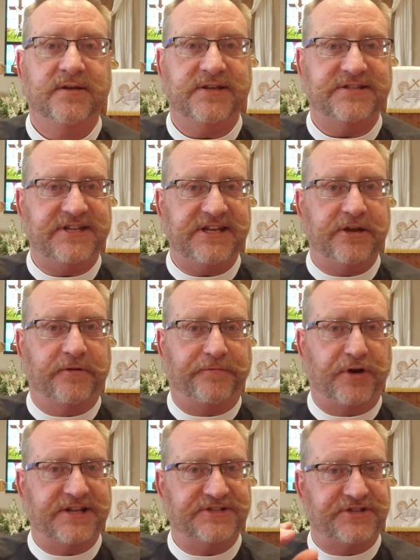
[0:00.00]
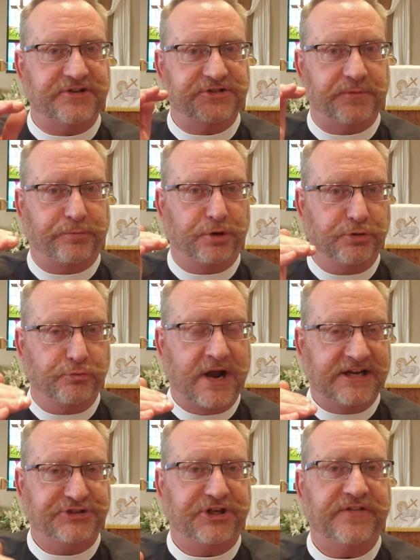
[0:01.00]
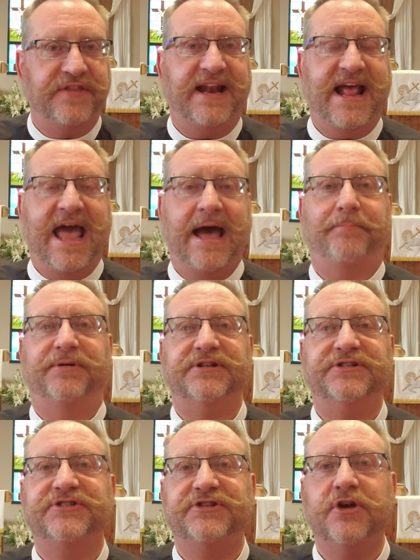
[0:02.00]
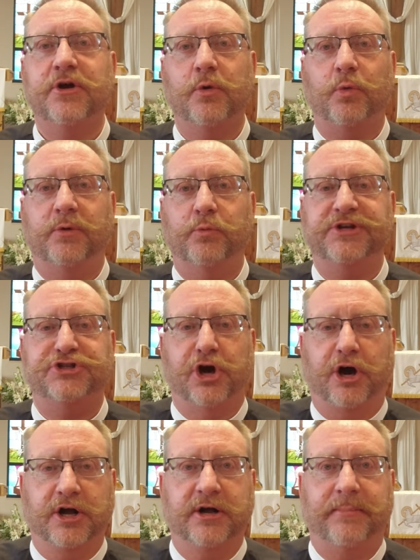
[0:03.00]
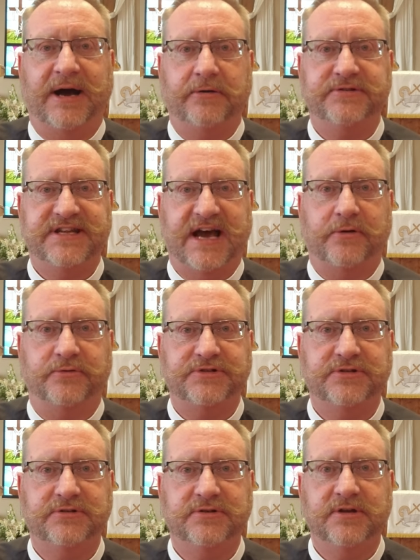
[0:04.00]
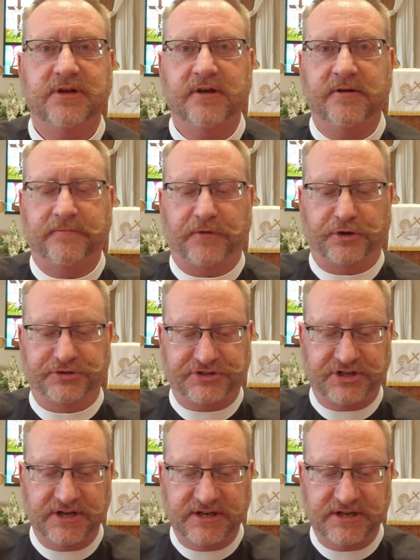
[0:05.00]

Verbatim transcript: You see, dear friends, there's a progression that happens when we talk about doubt. First,